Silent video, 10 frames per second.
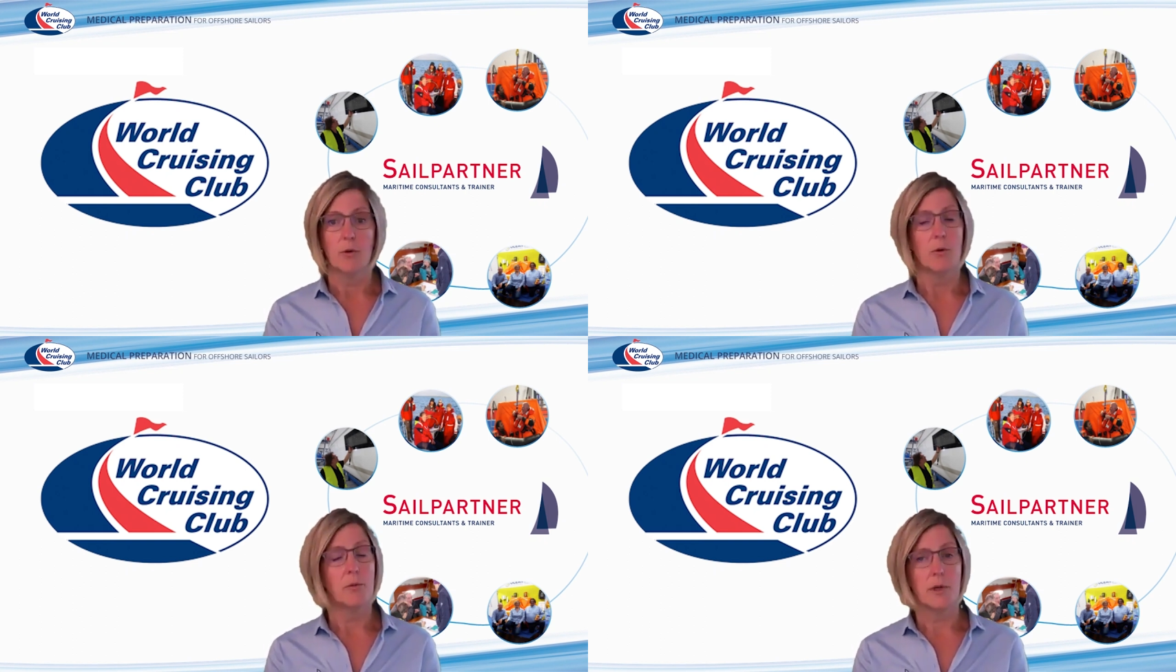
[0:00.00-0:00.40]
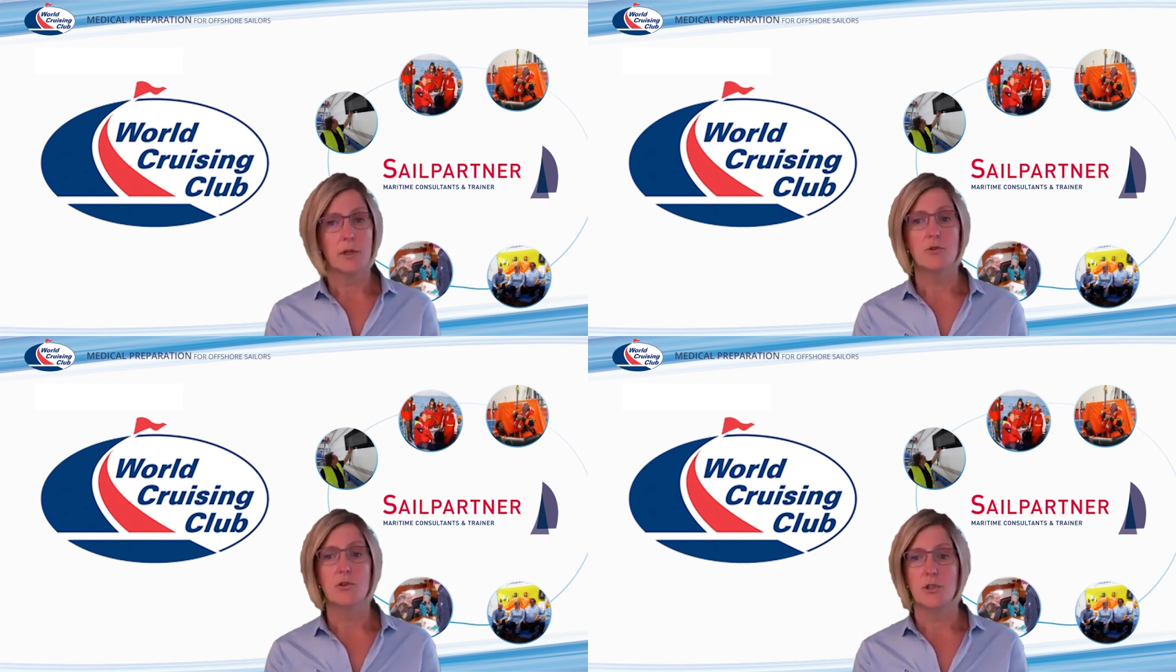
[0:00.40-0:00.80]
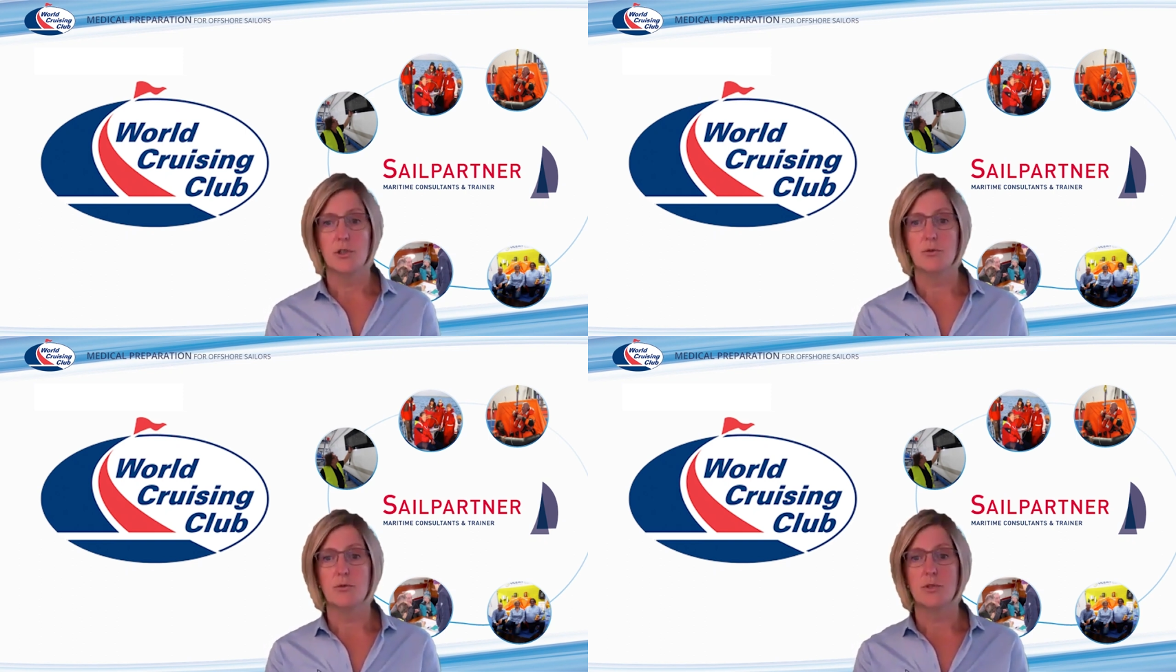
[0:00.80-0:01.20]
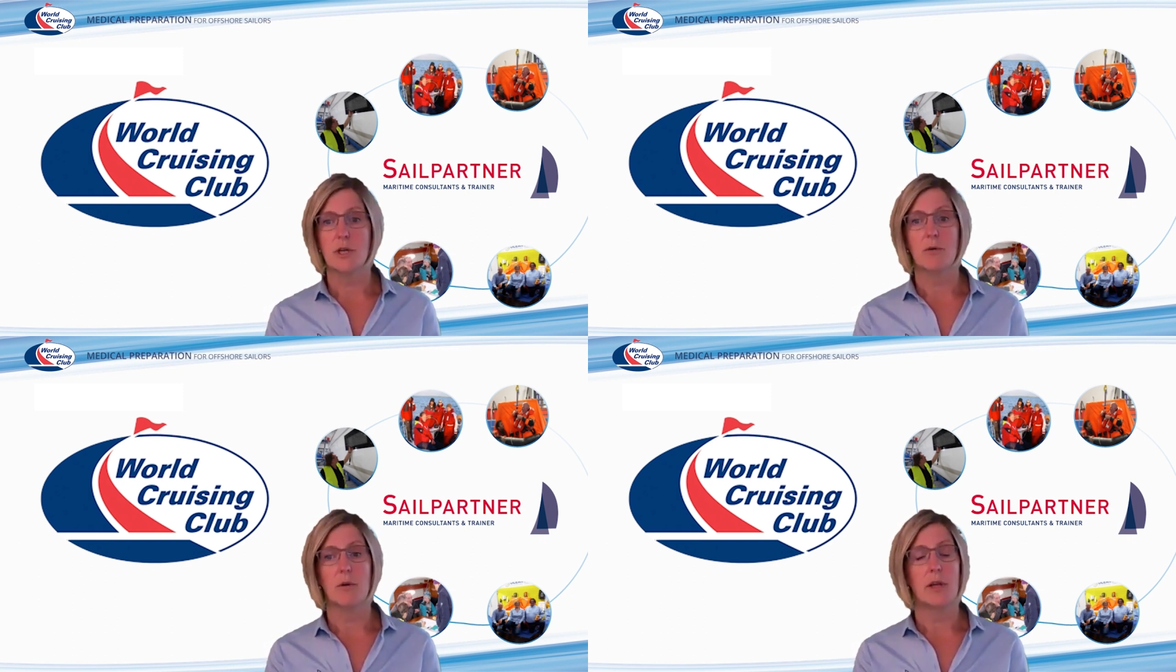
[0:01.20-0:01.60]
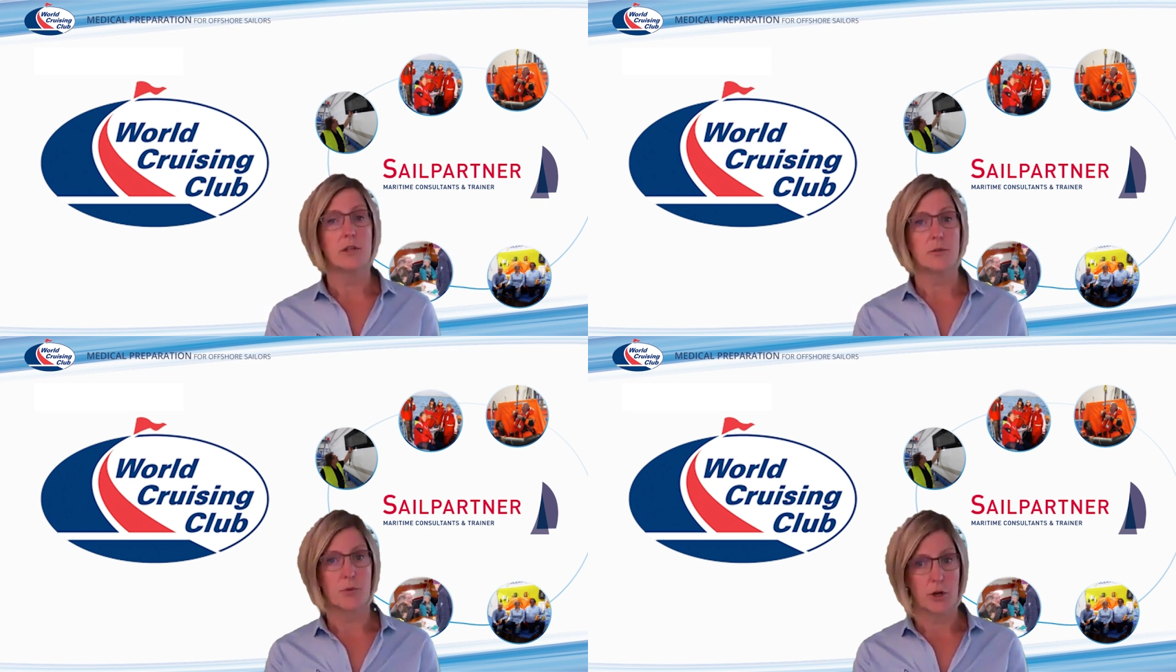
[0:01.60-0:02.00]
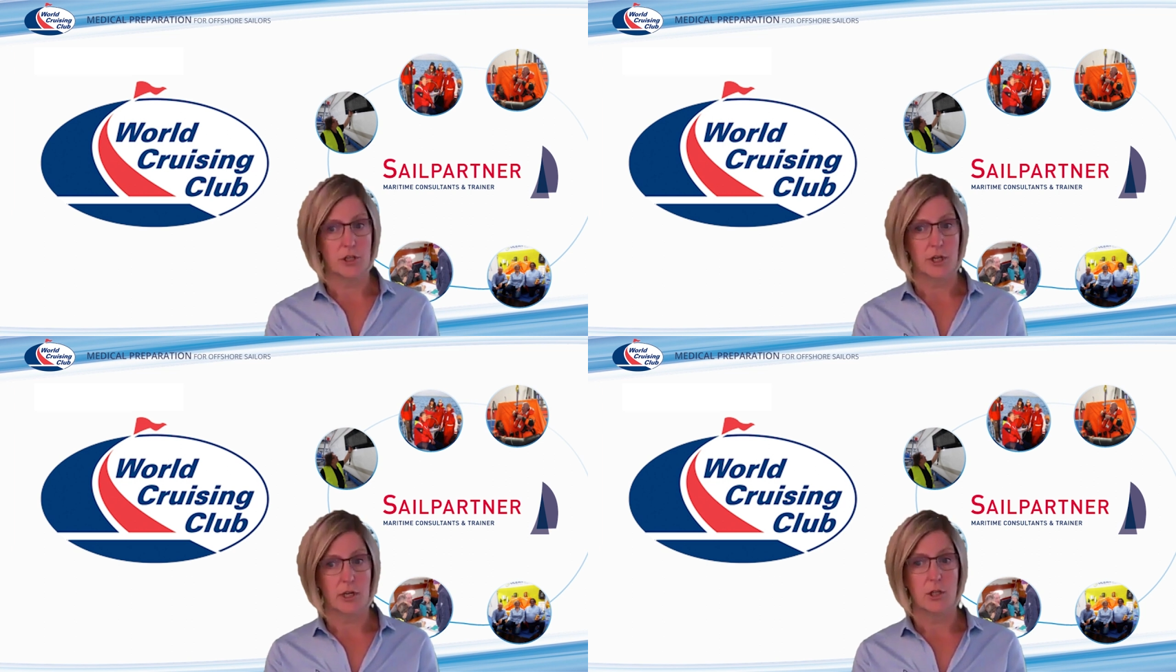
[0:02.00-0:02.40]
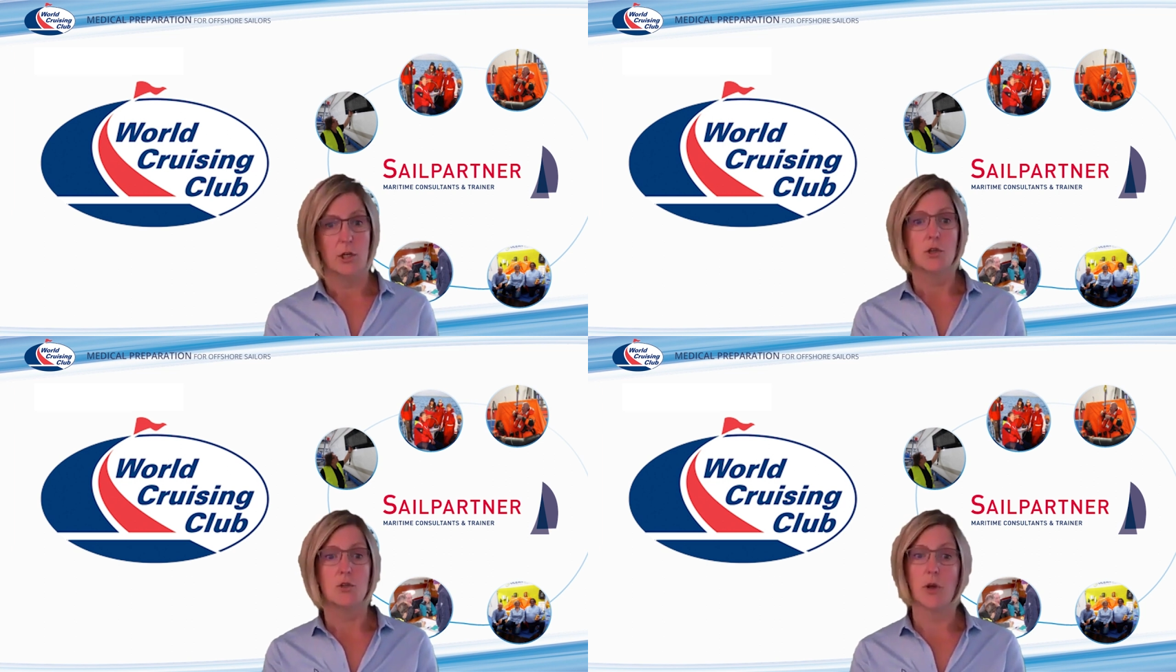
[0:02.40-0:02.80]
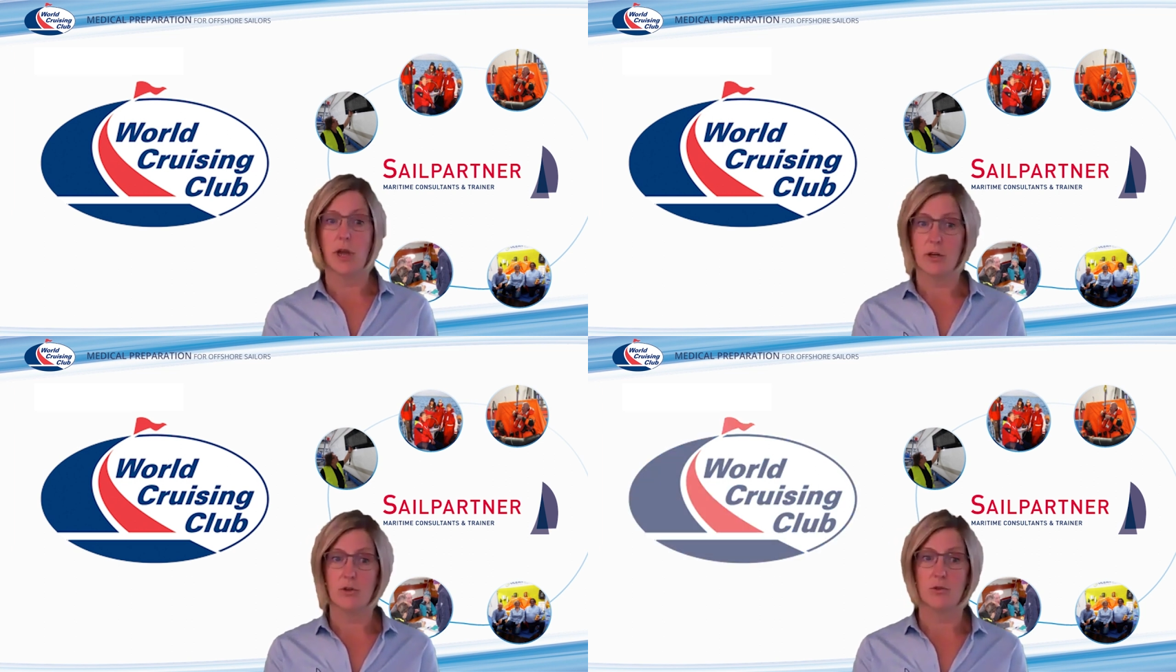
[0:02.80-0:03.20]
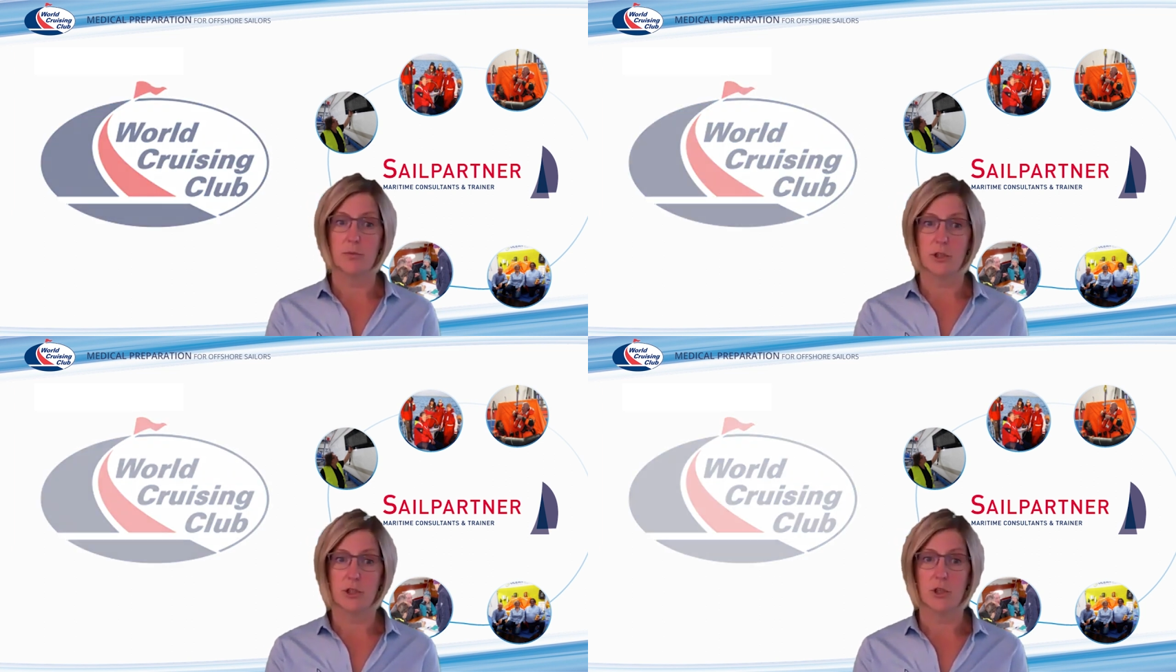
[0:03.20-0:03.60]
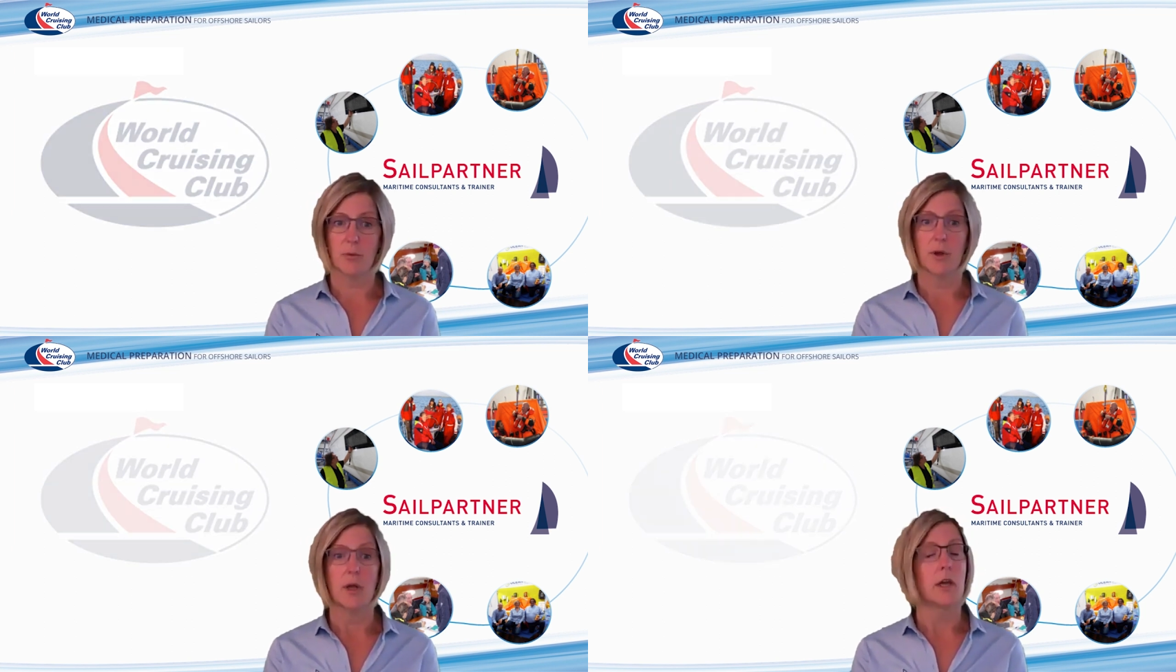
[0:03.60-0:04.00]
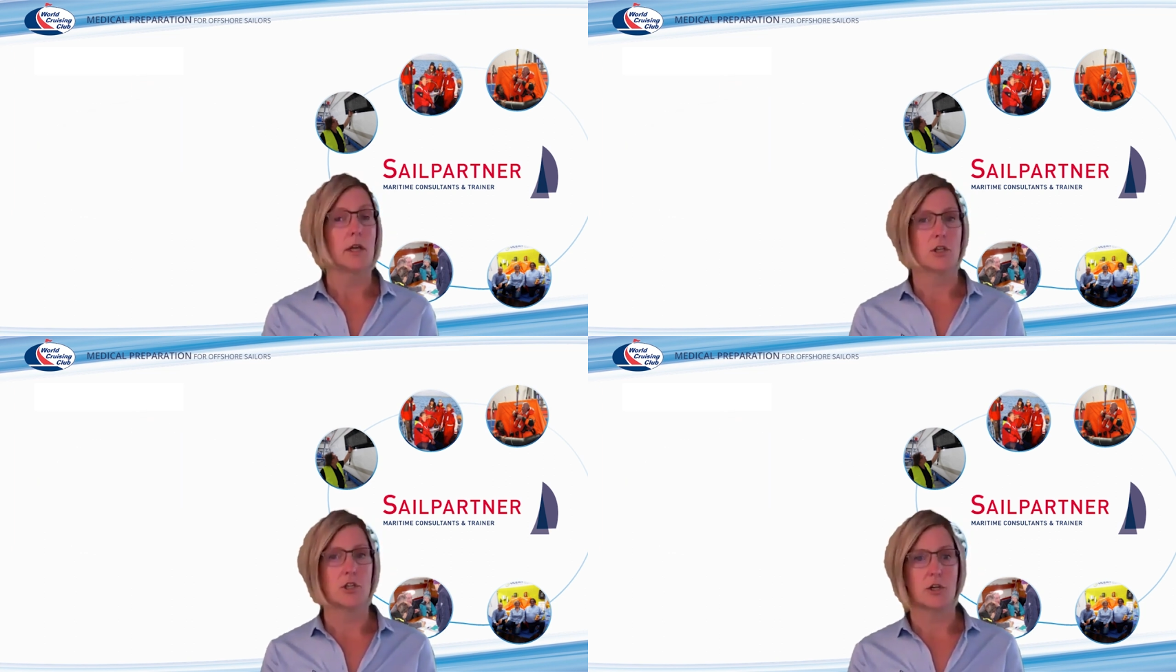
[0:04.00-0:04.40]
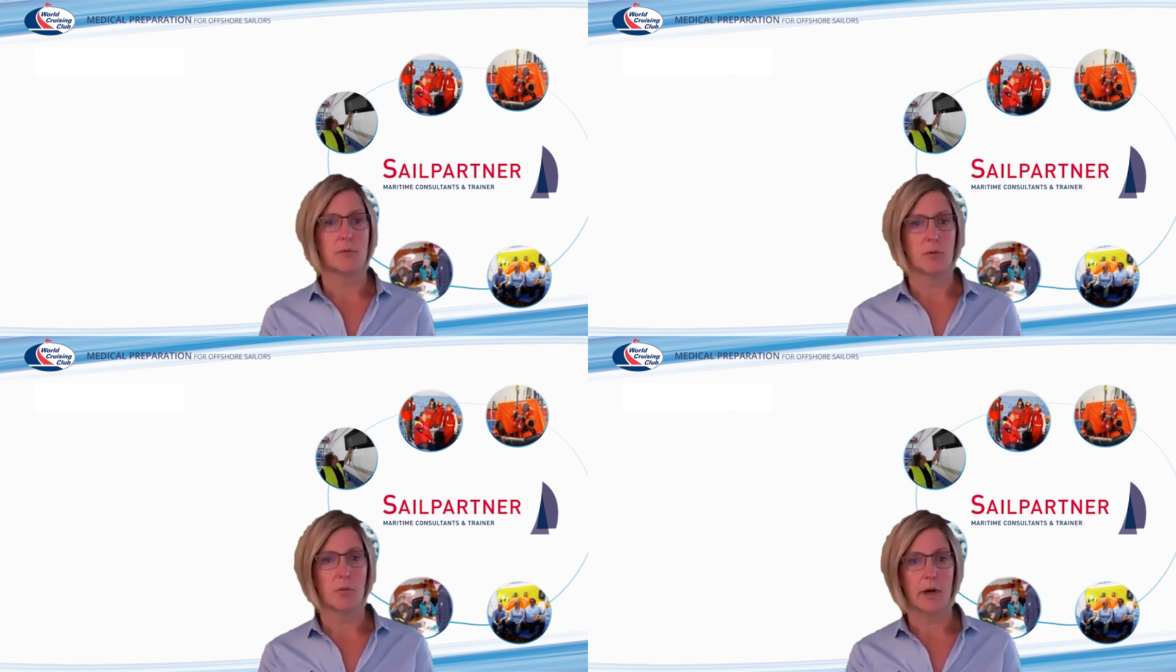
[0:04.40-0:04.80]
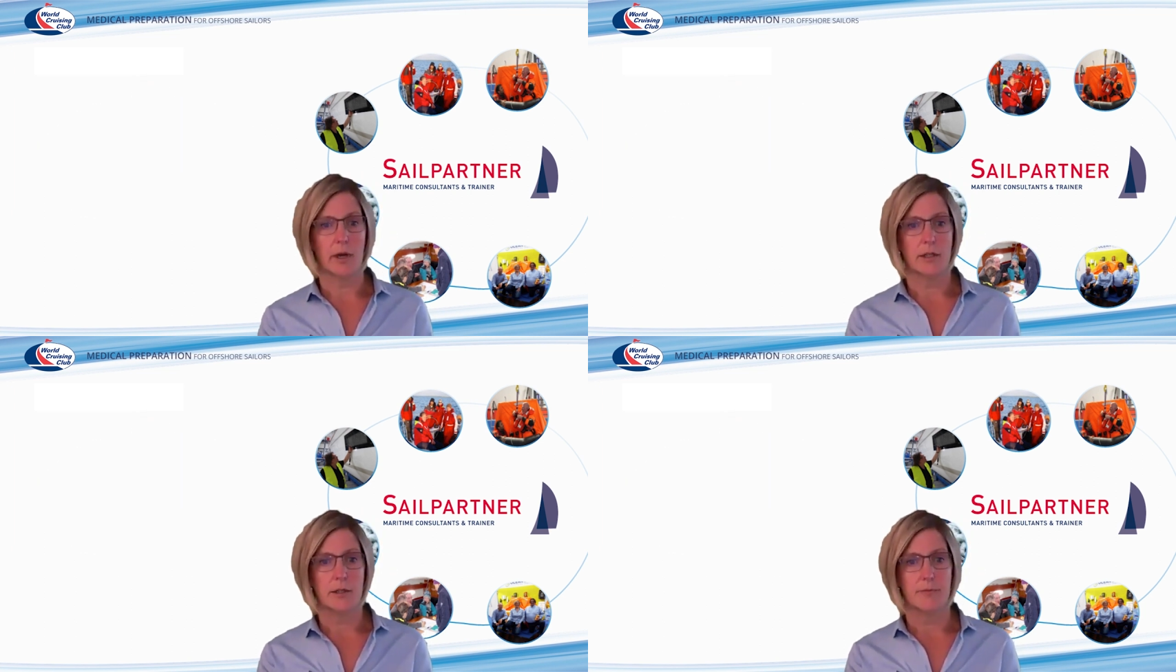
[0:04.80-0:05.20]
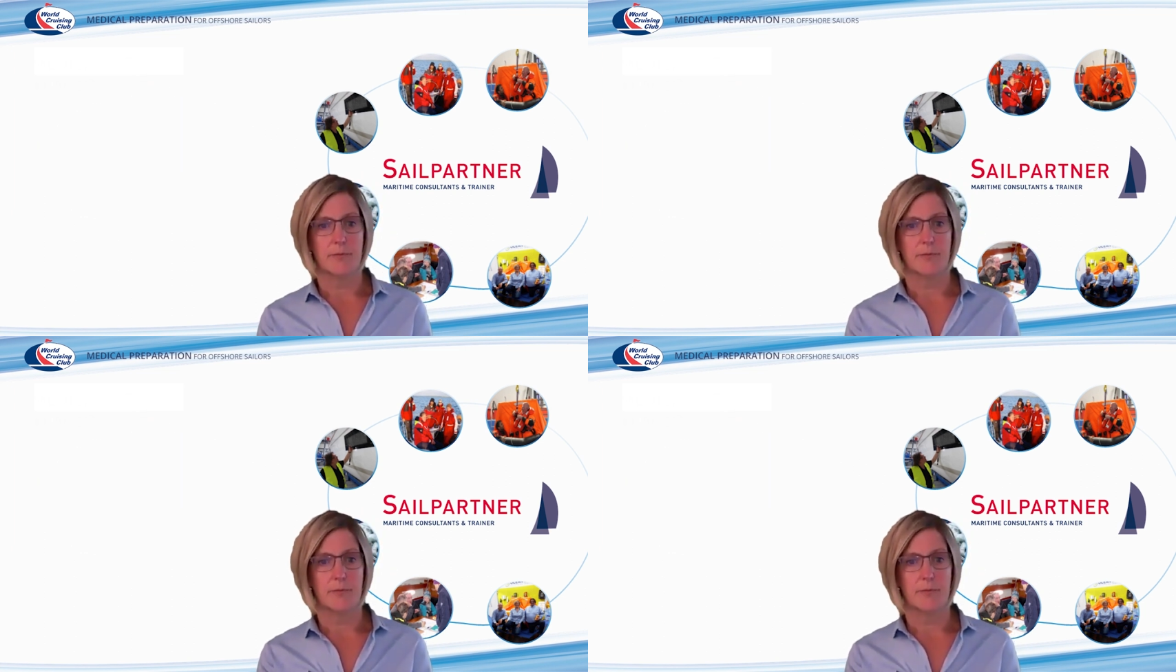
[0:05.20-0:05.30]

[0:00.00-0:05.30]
where we introduced our latest project to Andrew Bishop and Jeremy Wyatt.